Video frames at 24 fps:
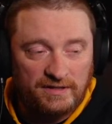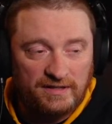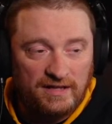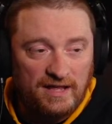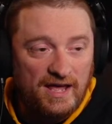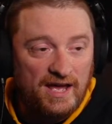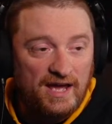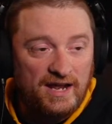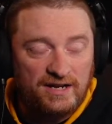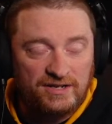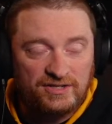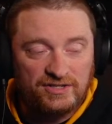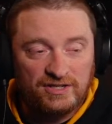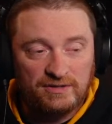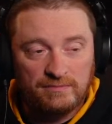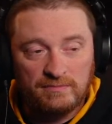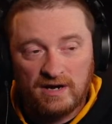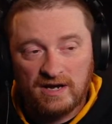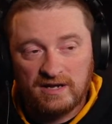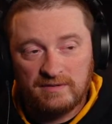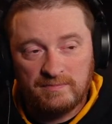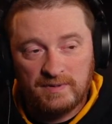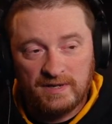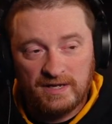Now that actually
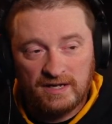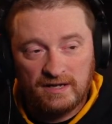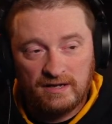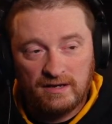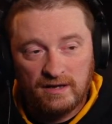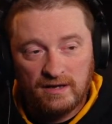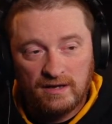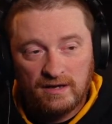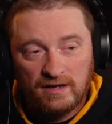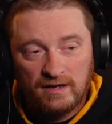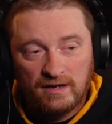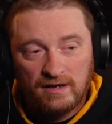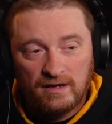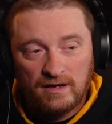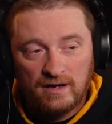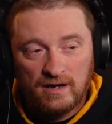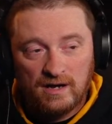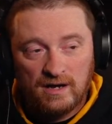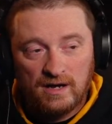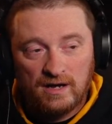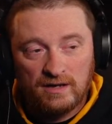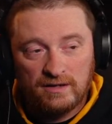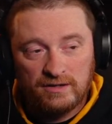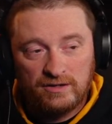might be,
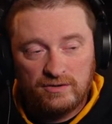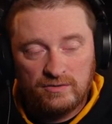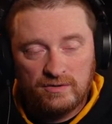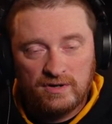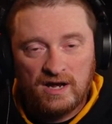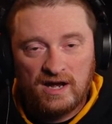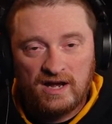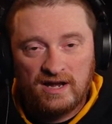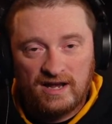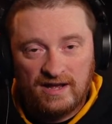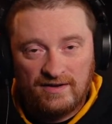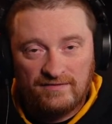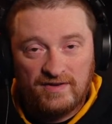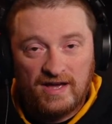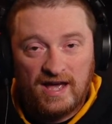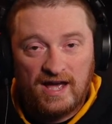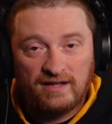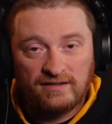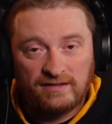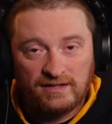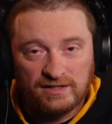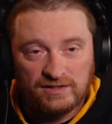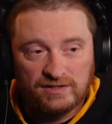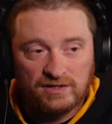you and I have
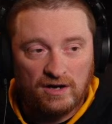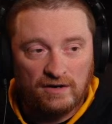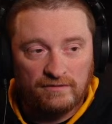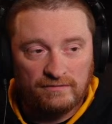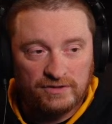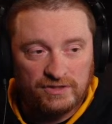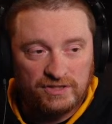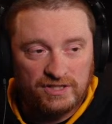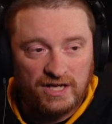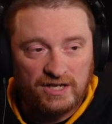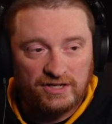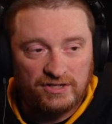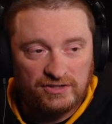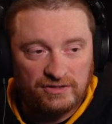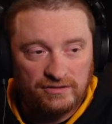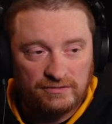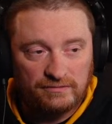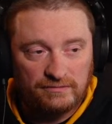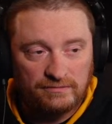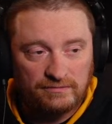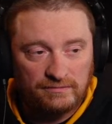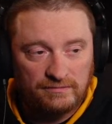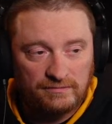had this conversation,